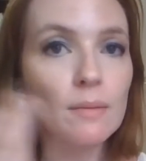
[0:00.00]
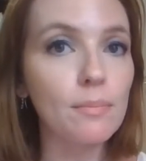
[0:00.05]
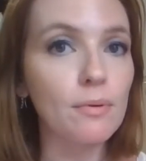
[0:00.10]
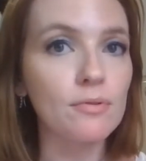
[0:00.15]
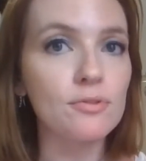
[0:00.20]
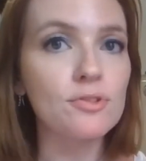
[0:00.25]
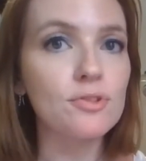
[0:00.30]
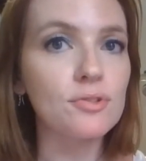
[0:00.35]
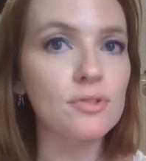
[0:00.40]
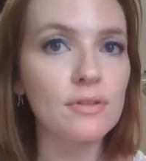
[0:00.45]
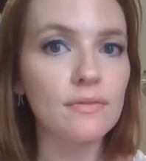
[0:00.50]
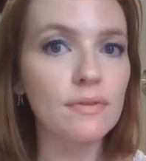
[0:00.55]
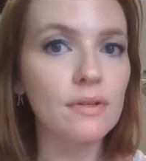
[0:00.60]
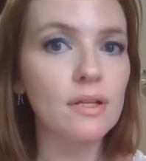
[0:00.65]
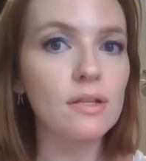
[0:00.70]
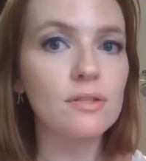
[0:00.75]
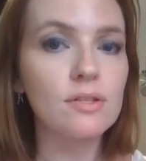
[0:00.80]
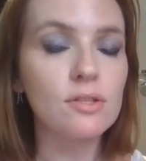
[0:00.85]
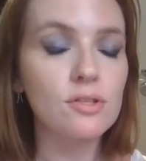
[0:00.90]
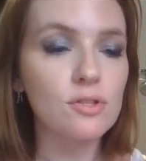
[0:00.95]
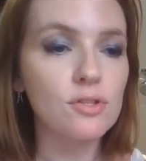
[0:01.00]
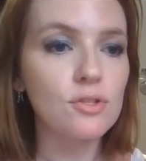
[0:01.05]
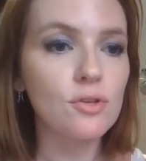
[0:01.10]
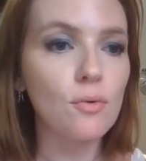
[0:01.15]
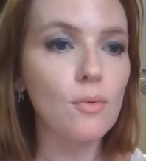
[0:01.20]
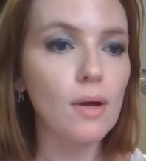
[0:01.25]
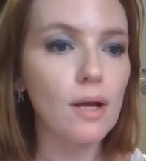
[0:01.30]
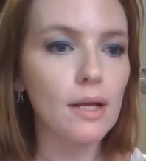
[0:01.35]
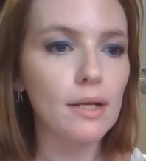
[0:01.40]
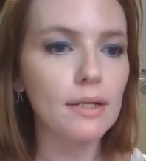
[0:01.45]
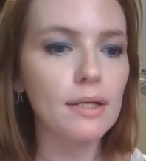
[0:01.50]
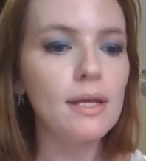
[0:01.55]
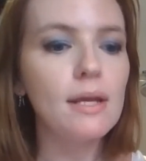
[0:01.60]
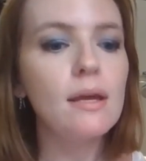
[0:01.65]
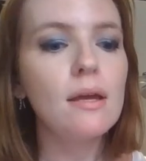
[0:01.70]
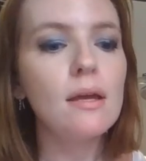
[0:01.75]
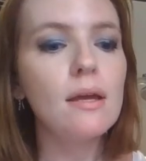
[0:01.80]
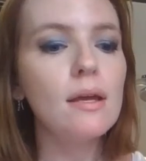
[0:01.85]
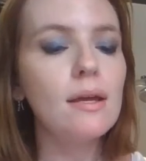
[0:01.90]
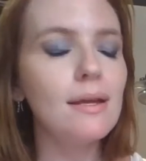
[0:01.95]
birth certificates and so on.
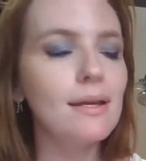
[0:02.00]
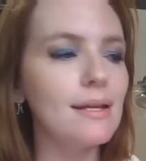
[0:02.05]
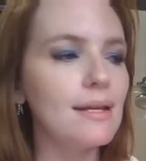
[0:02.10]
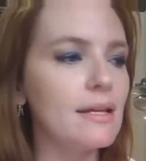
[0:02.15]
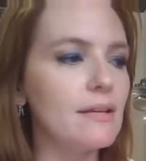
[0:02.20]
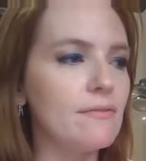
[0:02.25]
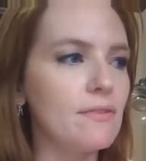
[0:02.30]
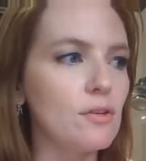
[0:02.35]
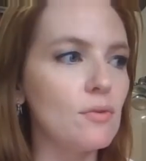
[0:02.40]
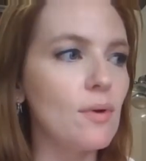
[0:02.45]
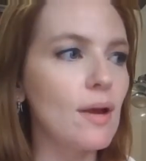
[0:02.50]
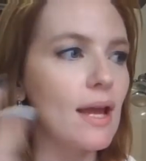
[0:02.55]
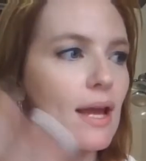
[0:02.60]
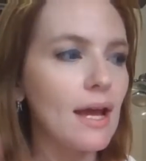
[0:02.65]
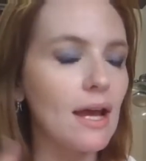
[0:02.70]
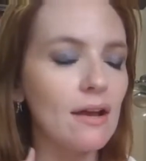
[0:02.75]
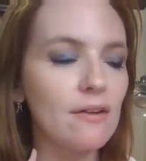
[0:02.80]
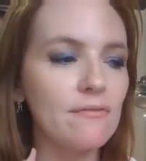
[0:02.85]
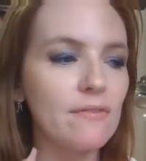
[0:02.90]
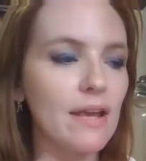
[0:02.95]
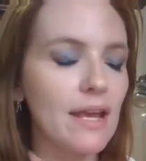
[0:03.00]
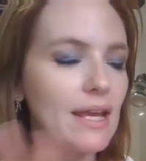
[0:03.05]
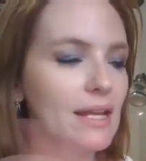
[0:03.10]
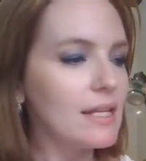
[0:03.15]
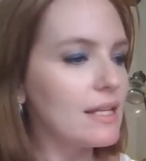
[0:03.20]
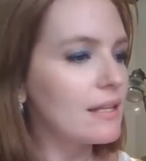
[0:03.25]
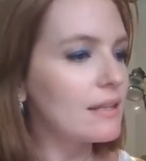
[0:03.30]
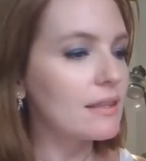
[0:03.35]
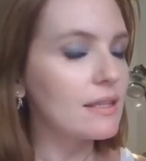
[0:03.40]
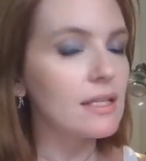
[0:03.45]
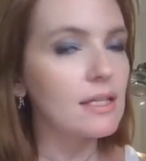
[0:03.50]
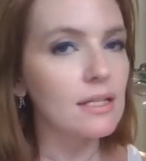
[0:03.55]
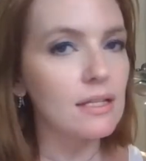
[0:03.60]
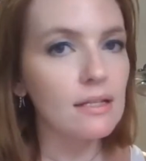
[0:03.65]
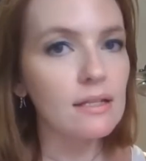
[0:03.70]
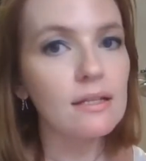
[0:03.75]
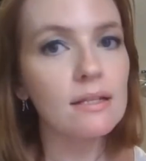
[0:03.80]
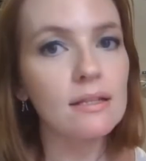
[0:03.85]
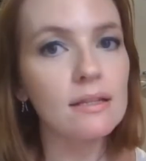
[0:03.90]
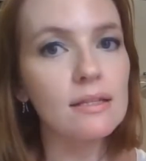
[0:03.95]
If you have
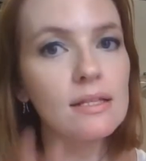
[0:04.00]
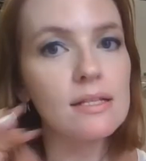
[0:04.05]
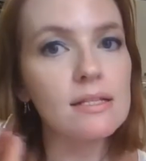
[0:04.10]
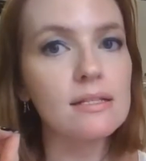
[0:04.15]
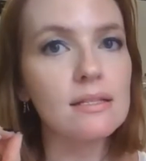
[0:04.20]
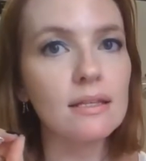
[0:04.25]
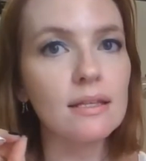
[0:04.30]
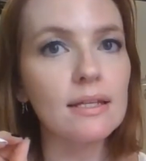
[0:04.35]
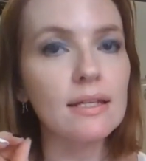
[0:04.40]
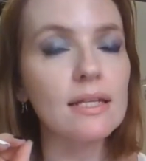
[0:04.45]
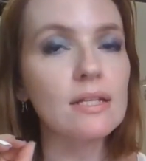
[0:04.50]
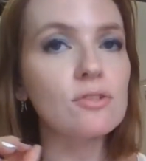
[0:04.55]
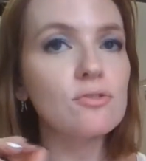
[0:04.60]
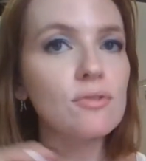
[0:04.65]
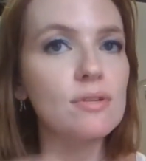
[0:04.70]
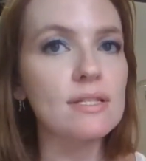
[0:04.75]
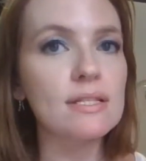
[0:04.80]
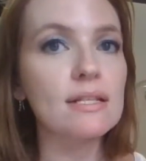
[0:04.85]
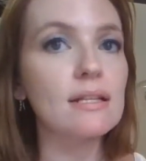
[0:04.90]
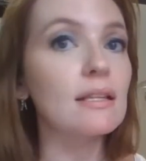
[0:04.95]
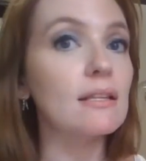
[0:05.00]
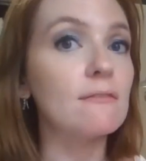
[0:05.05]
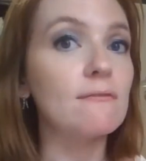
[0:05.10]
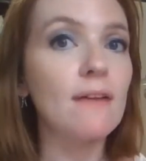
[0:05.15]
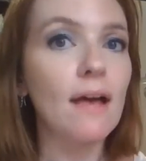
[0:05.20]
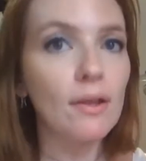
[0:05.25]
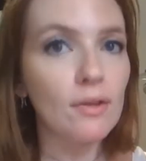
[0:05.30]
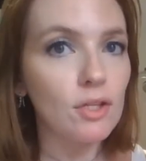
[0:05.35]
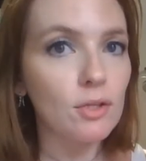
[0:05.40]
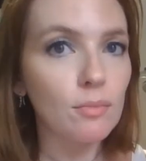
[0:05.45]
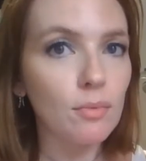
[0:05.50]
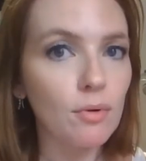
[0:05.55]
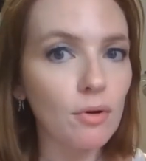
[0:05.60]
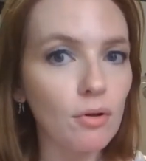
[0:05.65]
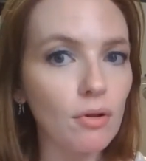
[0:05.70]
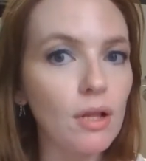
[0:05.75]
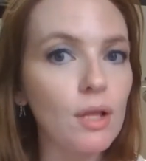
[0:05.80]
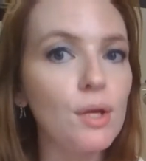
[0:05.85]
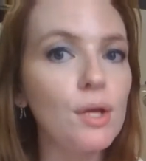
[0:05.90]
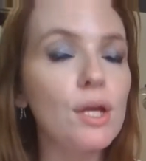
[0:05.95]
anything that's like intrinsically
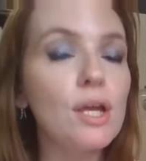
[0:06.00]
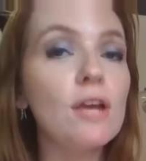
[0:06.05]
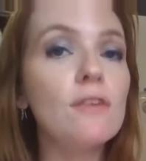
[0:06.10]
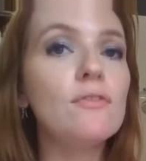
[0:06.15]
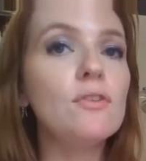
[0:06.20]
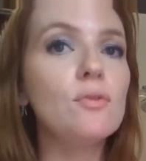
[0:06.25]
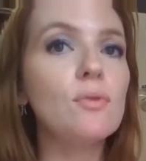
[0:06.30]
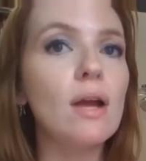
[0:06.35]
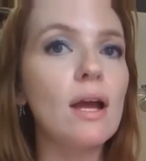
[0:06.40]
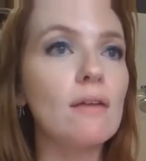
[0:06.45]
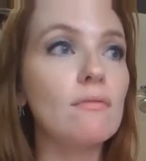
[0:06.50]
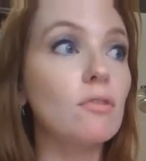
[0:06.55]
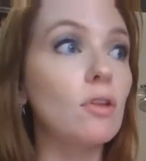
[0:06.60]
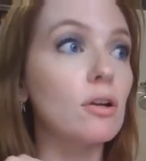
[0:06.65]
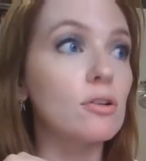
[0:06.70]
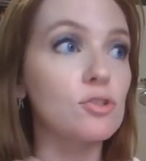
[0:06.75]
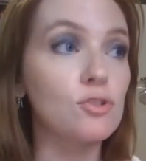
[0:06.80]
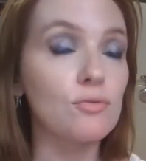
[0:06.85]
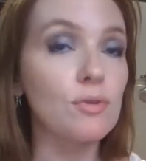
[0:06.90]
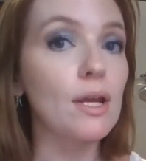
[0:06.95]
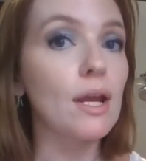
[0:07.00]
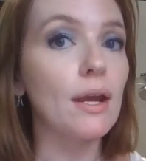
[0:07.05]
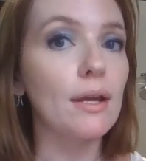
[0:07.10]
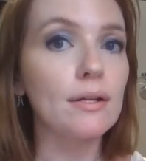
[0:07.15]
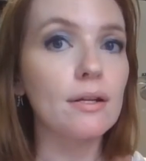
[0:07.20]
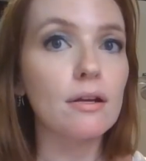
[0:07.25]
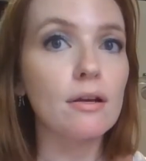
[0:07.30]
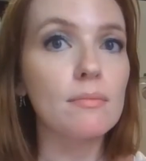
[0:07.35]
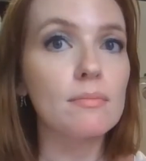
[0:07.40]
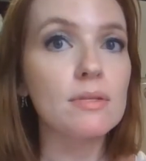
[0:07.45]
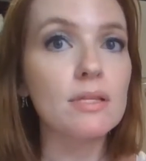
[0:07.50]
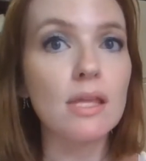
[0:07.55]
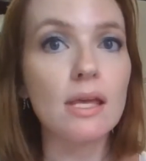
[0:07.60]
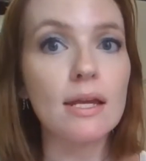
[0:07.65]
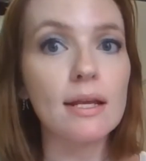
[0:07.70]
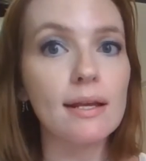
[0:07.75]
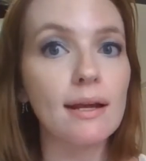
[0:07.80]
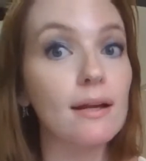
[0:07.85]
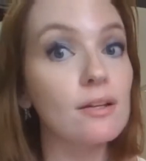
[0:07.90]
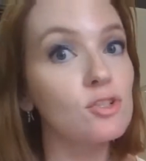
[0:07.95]
valuable, if you have luxury items
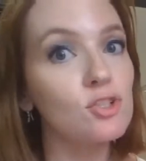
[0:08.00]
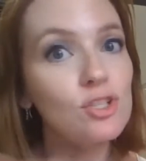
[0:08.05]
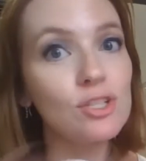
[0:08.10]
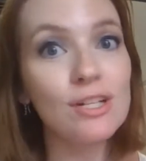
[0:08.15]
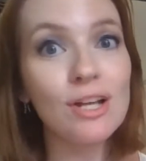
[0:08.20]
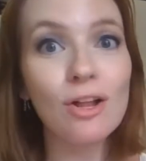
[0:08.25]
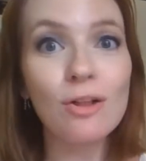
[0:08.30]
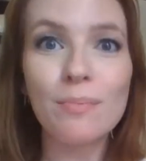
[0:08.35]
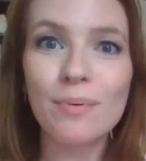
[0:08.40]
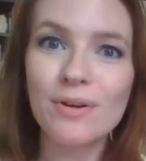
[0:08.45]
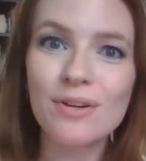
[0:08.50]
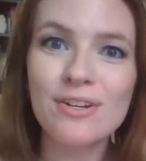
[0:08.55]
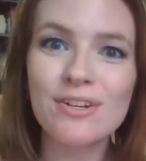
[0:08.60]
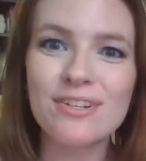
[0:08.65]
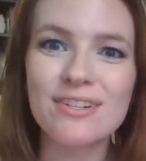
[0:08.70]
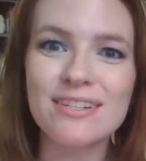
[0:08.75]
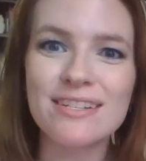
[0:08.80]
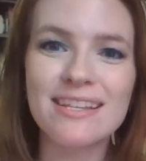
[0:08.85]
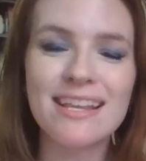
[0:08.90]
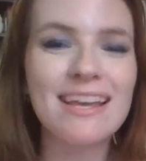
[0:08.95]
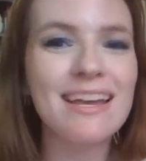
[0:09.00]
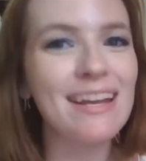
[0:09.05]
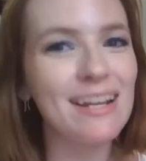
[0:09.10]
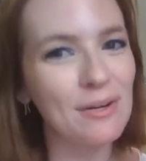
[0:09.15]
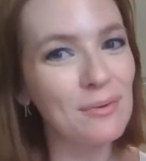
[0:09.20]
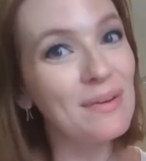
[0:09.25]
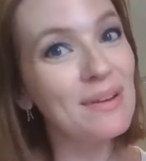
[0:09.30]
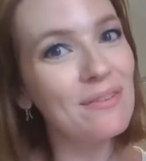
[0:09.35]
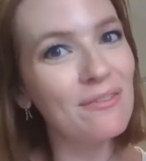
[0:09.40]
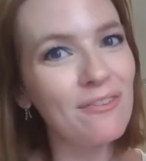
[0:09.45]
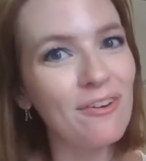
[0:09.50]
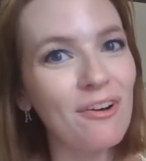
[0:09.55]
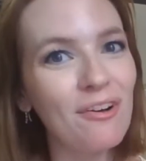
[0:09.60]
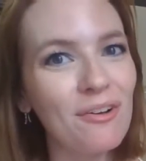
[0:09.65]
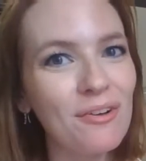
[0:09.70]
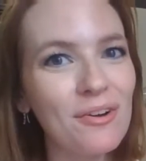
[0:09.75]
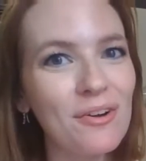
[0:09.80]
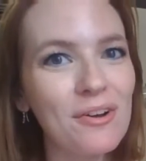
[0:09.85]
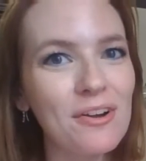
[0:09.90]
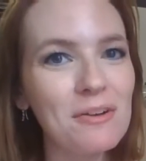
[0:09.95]
like a Chanel purse, like we have
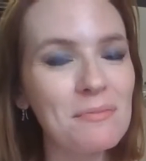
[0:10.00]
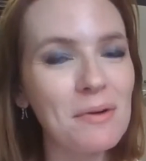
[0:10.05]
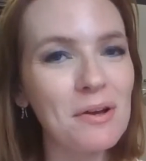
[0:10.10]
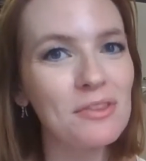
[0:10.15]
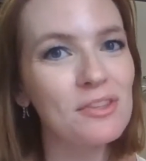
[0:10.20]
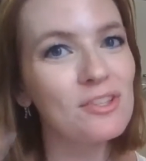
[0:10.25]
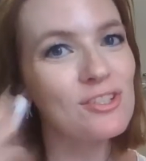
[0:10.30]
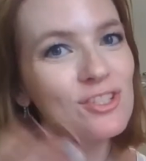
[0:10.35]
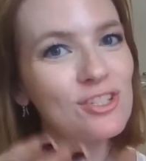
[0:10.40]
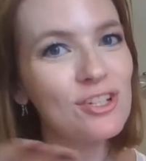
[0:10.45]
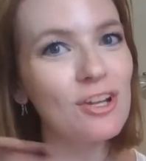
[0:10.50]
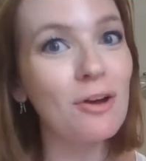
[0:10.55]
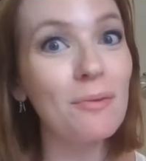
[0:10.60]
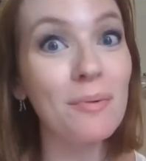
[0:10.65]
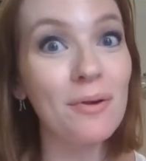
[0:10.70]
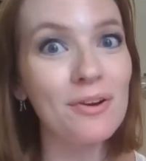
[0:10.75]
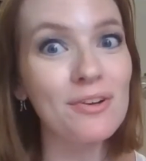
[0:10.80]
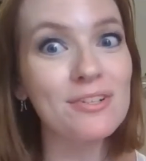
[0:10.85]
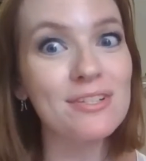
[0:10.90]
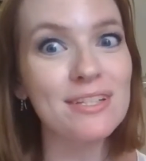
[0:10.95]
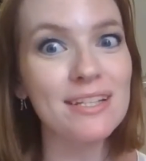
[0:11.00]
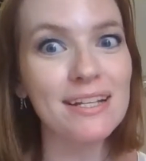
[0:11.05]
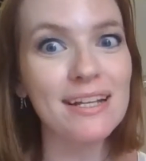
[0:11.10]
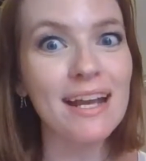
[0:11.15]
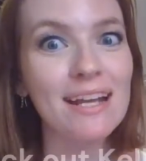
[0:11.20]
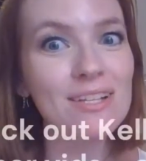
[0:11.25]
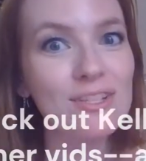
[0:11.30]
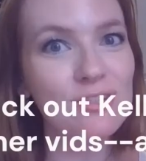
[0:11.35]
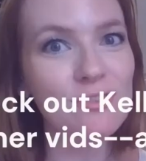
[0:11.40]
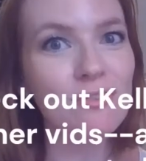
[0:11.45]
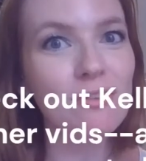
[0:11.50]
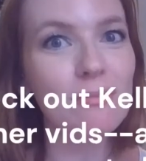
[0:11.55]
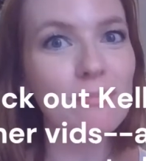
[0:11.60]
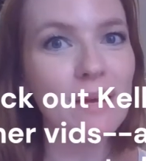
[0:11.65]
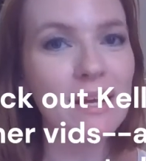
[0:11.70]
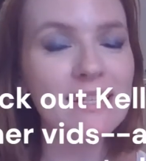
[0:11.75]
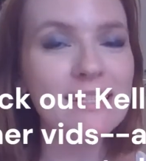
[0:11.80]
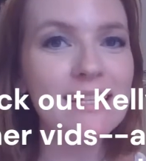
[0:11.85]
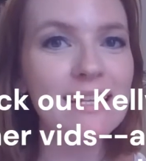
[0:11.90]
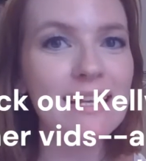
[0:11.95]
all heard about the Chanel purse that got stolen
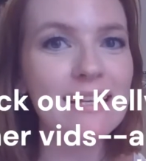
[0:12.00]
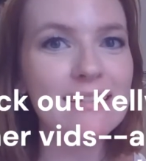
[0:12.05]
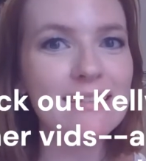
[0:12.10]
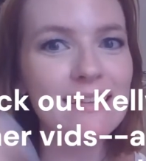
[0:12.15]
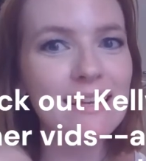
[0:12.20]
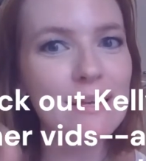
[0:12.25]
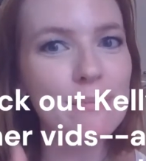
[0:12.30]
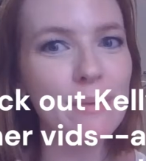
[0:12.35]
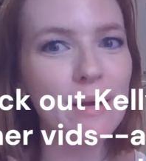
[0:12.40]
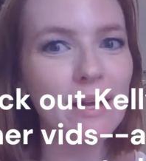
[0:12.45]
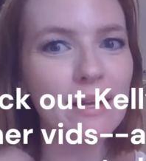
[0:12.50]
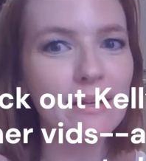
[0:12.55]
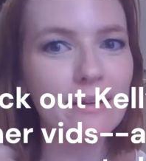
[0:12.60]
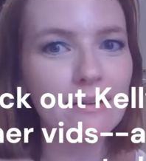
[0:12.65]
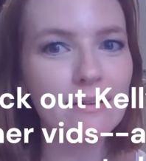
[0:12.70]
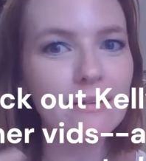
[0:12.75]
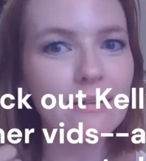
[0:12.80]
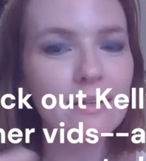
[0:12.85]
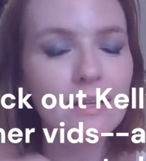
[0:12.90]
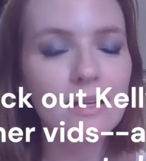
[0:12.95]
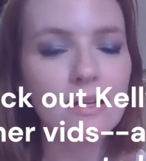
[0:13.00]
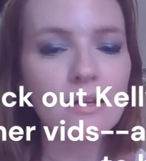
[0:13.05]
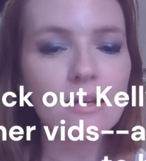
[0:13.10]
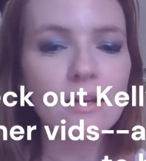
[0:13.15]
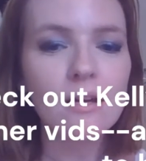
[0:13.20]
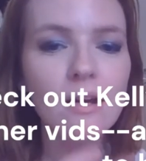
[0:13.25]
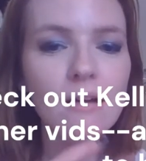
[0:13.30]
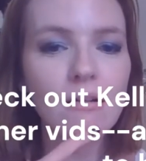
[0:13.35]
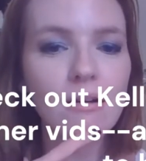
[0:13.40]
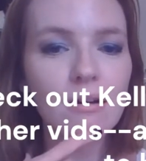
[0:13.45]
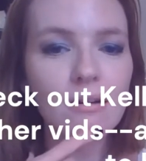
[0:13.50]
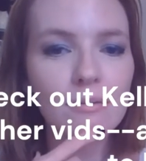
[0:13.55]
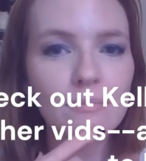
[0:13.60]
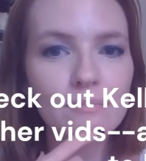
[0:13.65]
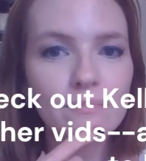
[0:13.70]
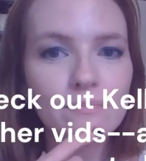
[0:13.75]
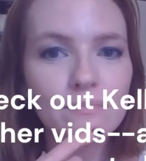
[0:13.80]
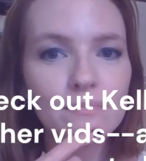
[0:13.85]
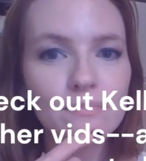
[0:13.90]
by TSA by a